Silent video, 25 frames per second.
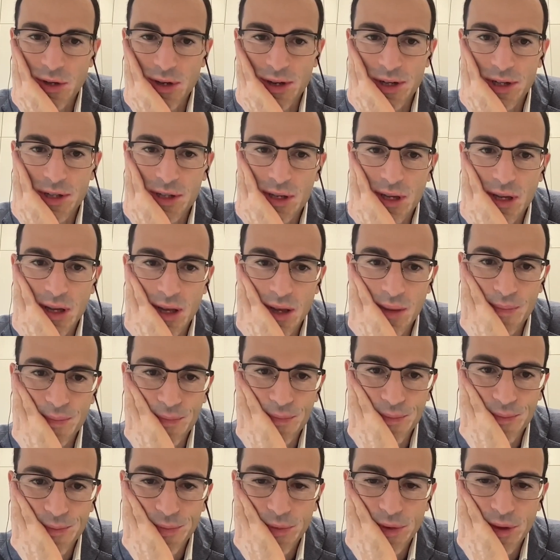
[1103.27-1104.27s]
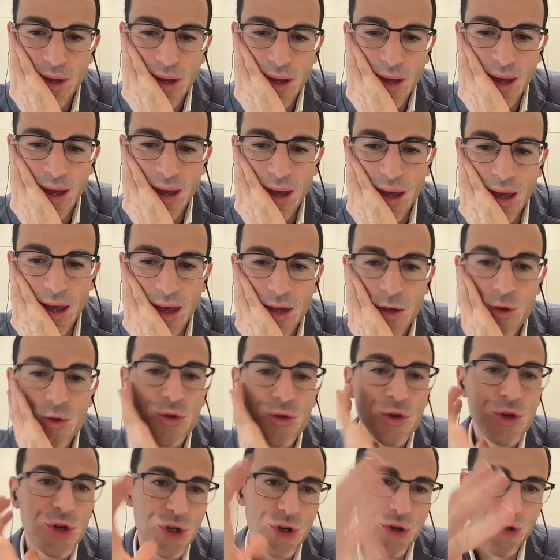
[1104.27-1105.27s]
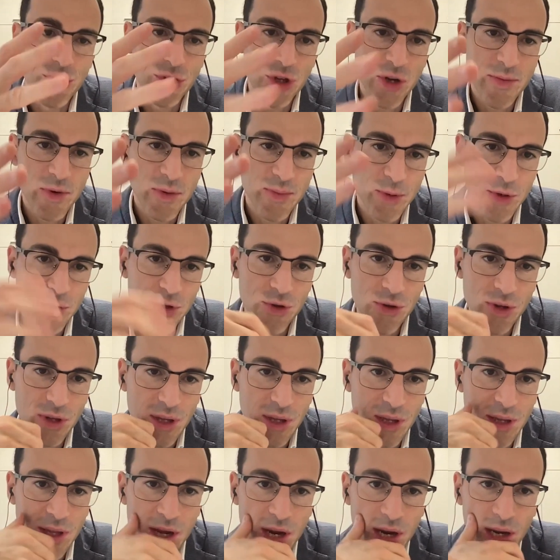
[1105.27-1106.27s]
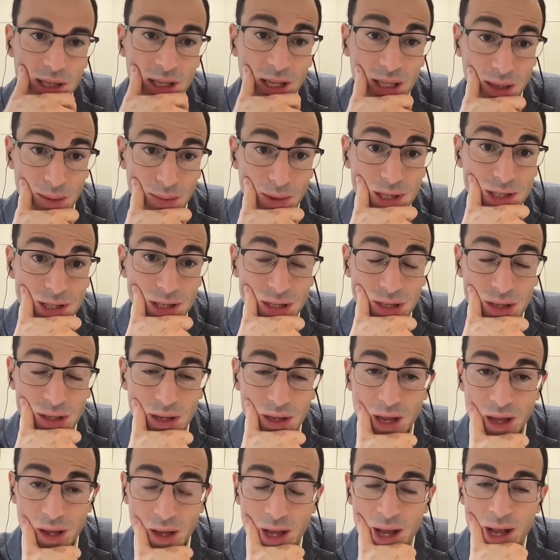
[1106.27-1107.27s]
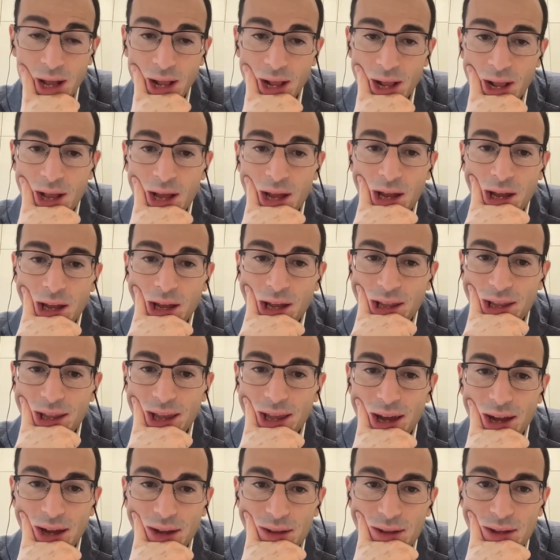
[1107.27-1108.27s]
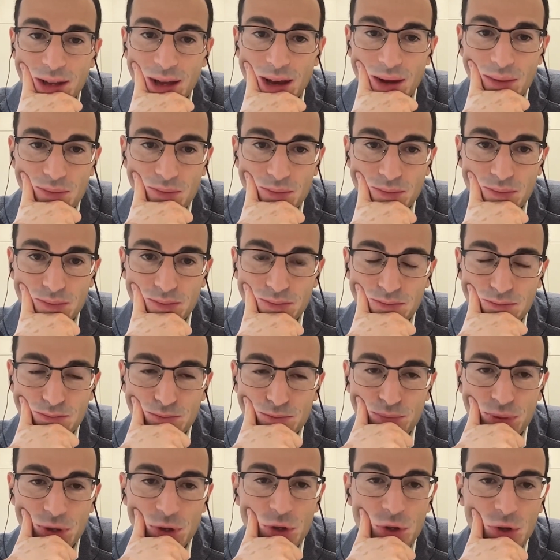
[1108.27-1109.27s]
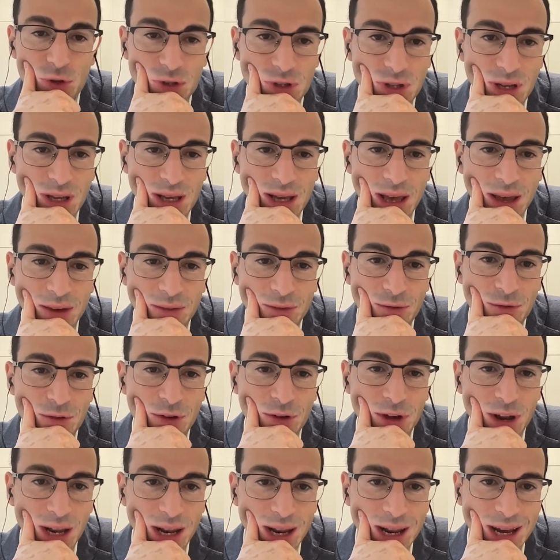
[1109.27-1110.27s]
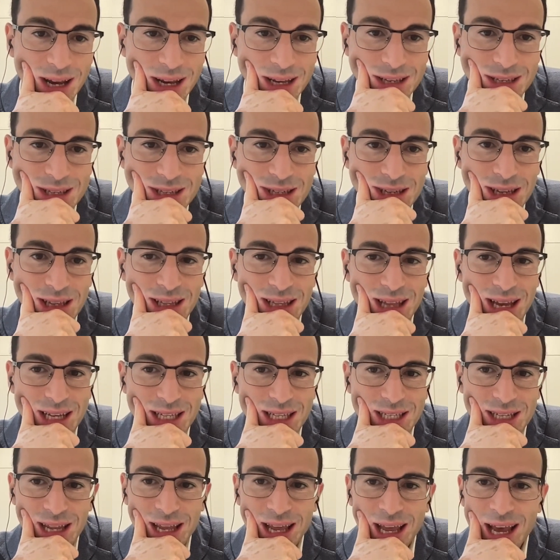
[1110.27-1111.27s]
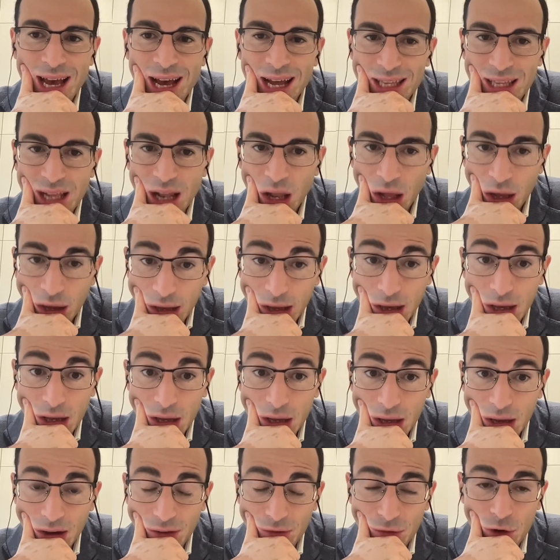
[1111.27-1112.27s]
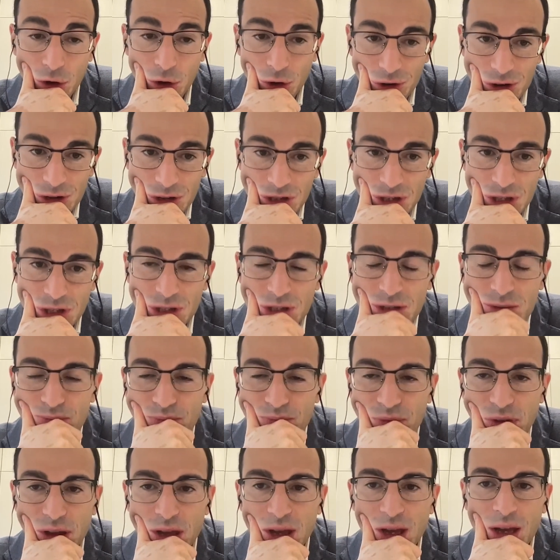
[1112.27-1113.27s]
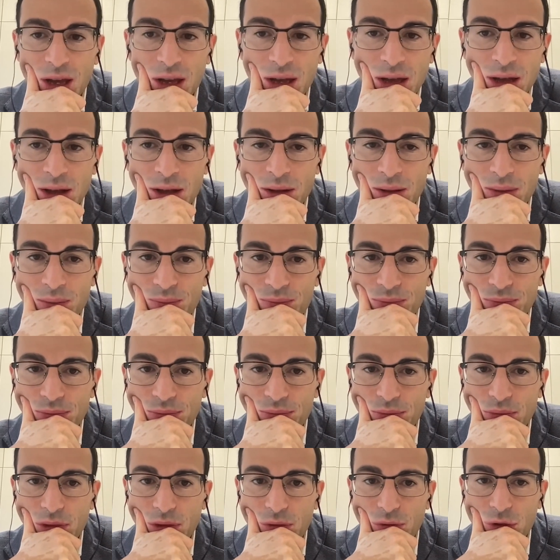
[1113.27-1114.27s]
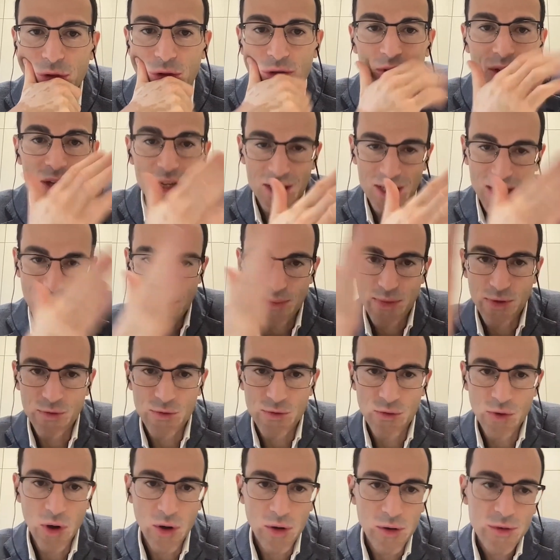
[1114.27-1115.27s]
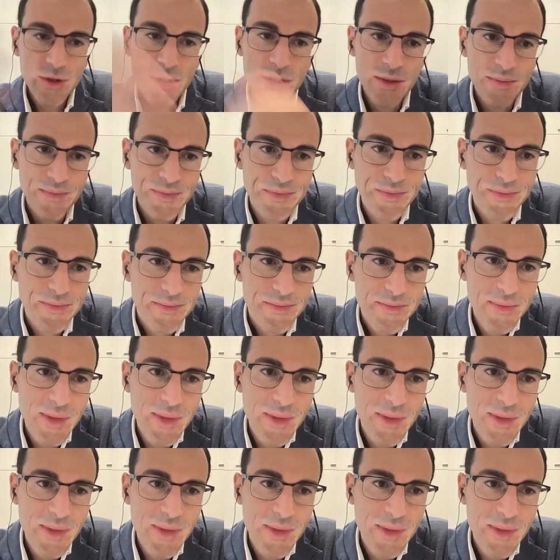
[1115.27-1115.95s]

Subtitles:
So there is a huge short-term opportunity there. Data Masters, they are producing a very nice and excellent catalog of courses for these type of roles.